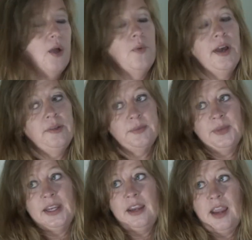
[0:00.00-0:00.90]
Well,
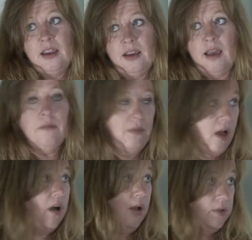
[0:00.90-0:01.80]
we
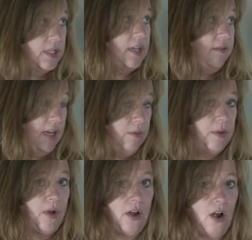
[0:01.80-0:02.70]
brought our old
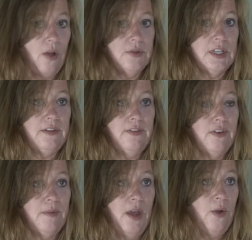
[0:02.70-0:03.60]
TV
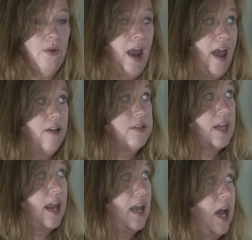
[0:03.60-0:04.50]
from the old house,
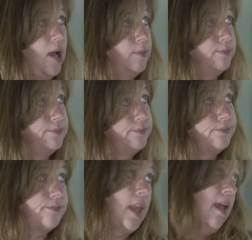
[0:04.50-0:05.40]
and
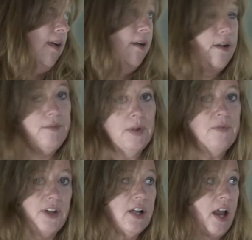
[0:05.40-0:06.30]
we
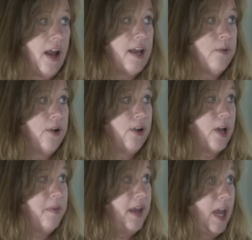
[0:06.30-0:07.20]
figured out how to hook
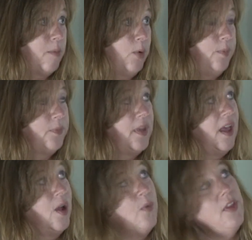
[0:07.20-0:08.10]
up the cable.
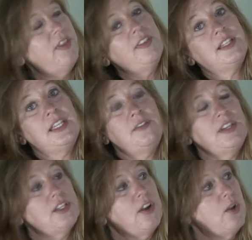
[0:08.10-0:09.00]
Well, then the
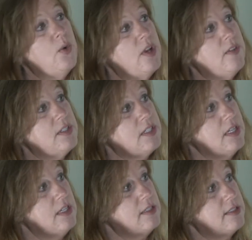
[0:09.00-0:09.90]
TV started going on the
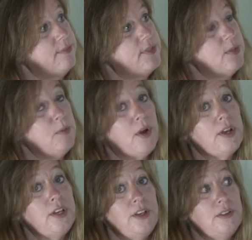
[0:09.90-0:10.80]
skids. So we bought
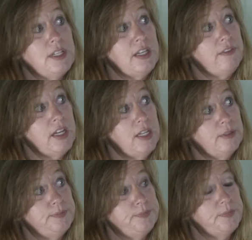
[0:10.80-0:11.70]
a new TV,
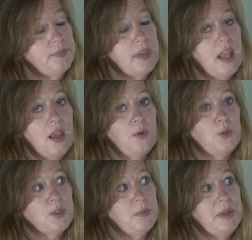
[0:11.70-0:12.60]

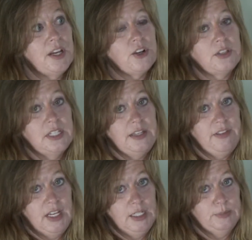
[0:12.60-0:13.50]
which was a bigger TV.